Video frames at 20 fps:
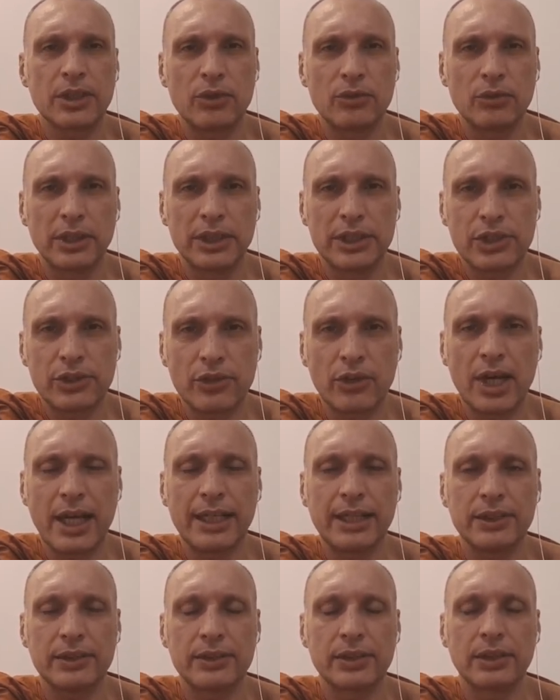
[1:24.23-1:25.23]

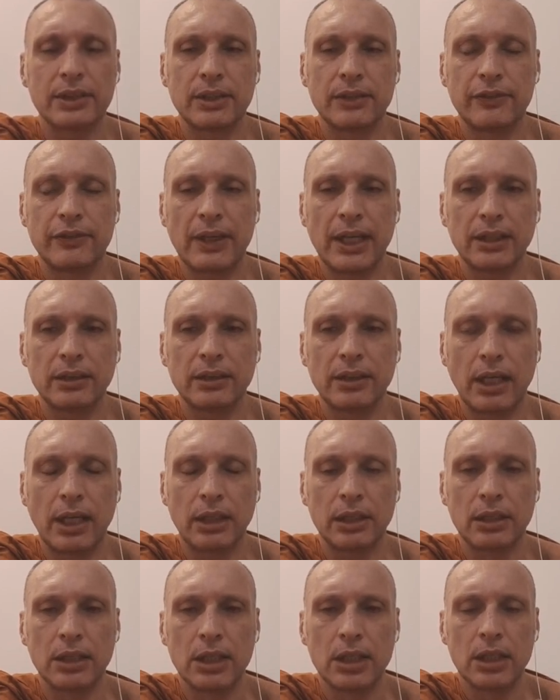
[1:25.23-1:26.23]
restraint, the fact
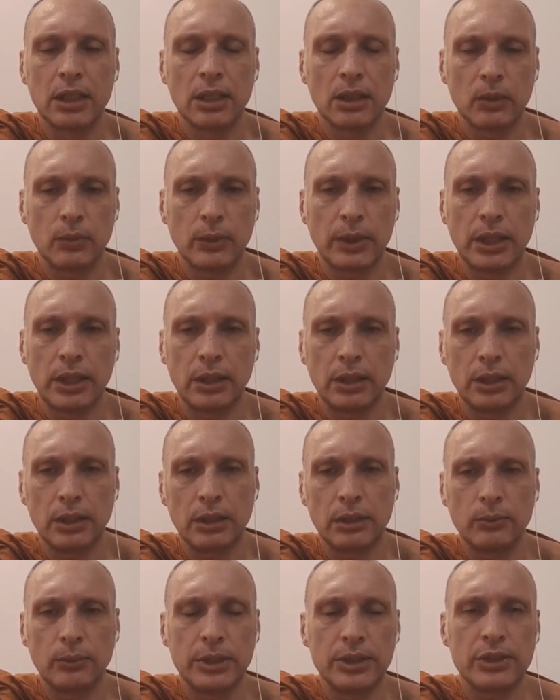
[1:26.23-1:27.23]
that we
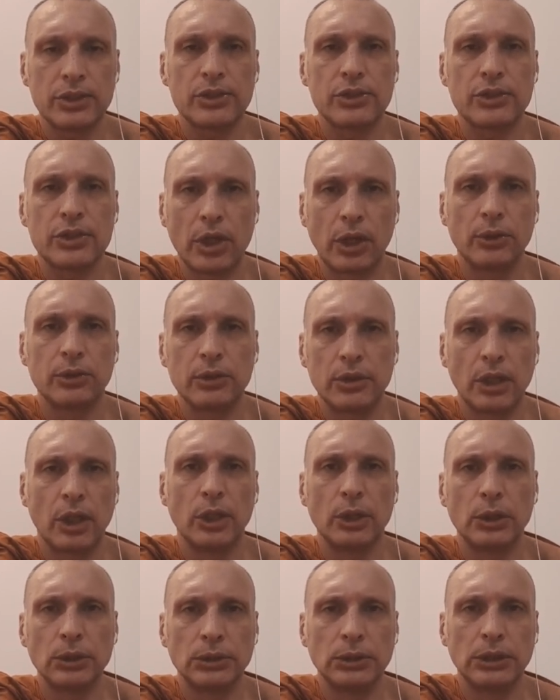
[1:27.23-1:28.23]
just don't
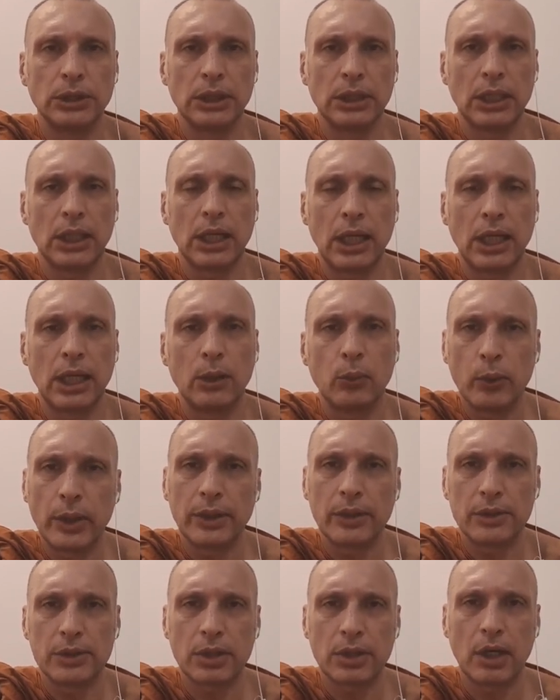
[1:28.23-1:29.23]
know
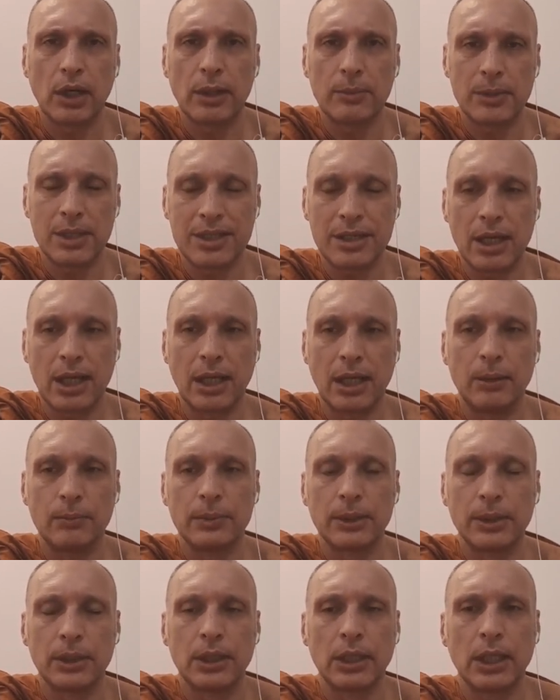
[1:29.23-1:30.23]
when the time is
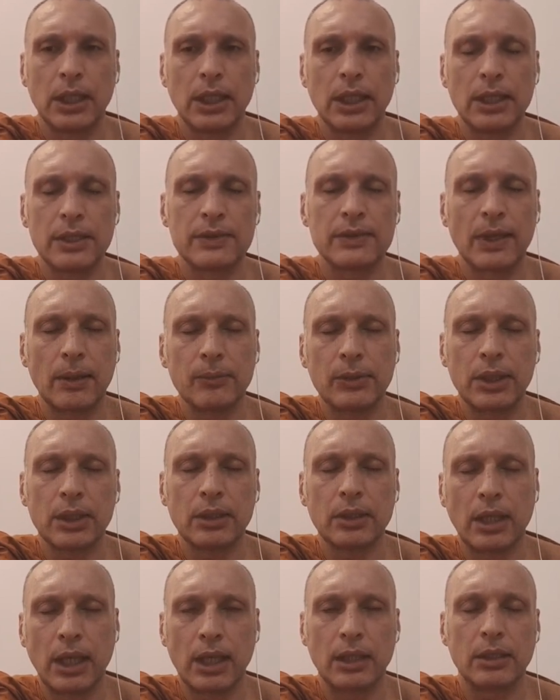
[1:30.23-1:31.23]
up, is
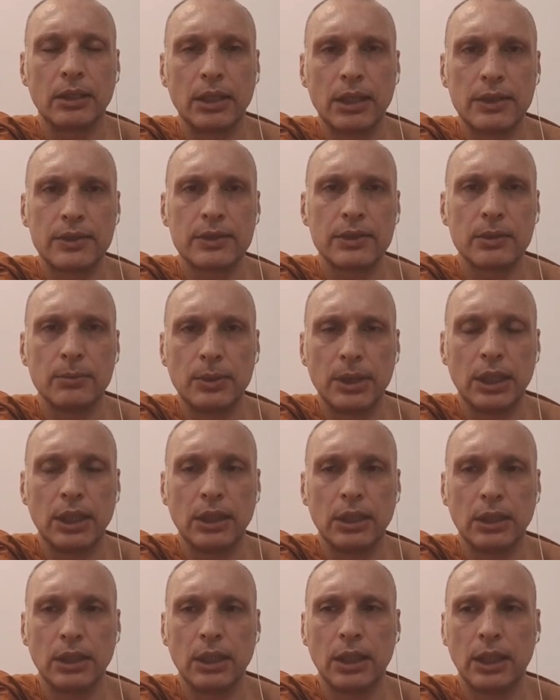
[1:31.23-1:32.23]
something that needs to
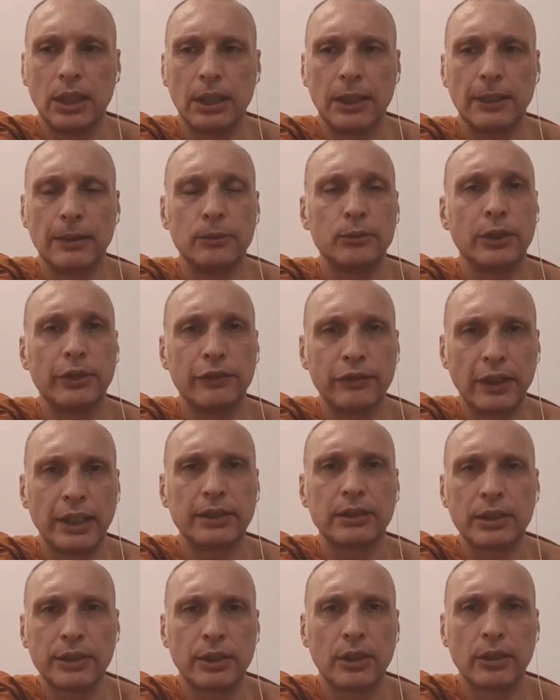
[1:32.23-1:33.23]
be
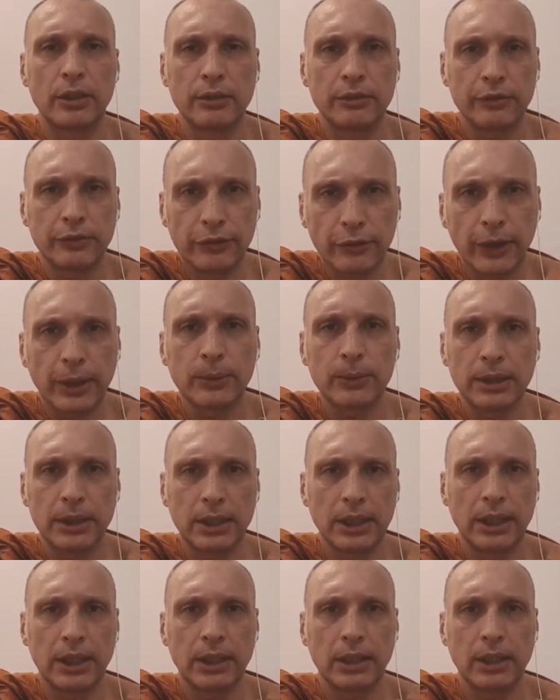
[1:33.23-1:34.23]
reflected on
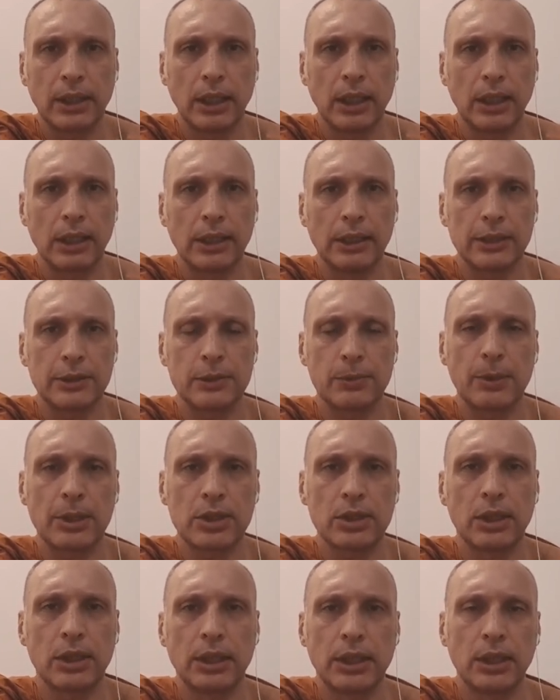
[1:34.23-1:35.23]
frequently,
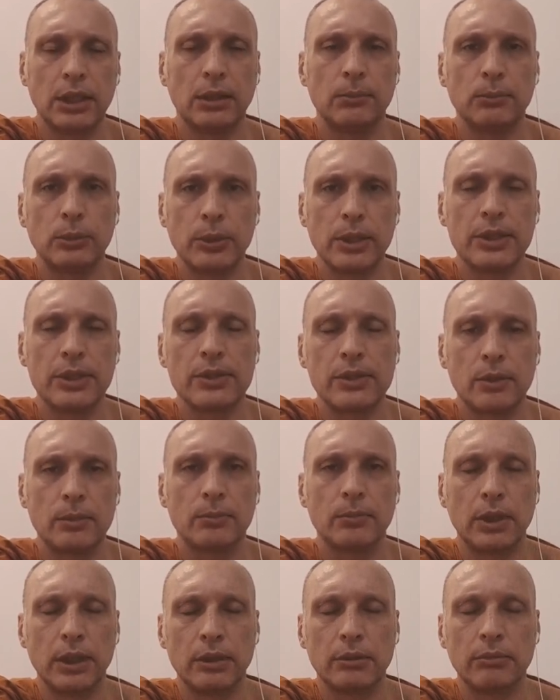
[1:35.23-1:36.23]
especially in
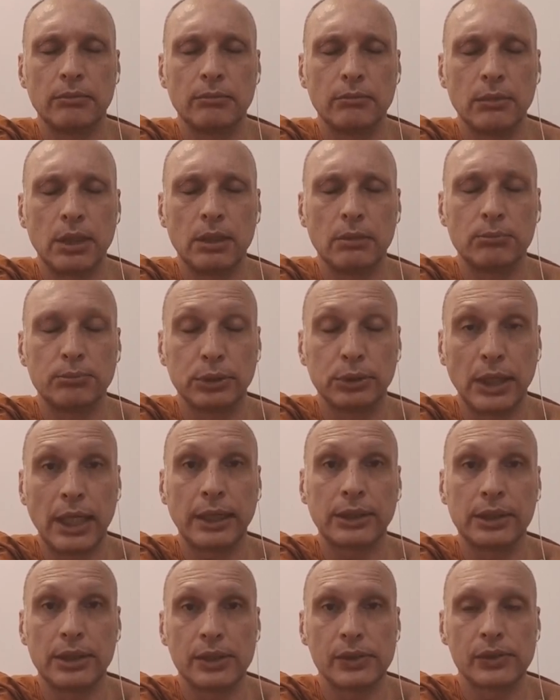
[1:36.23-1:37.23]
Buddhism, in
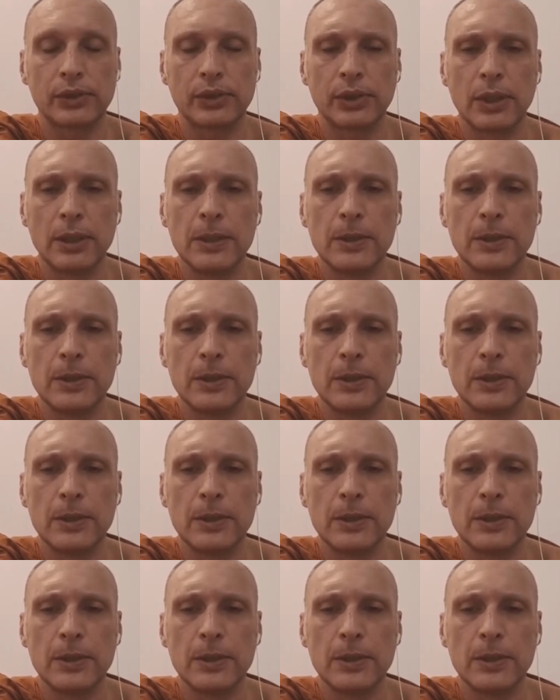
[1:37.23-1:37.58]
practice,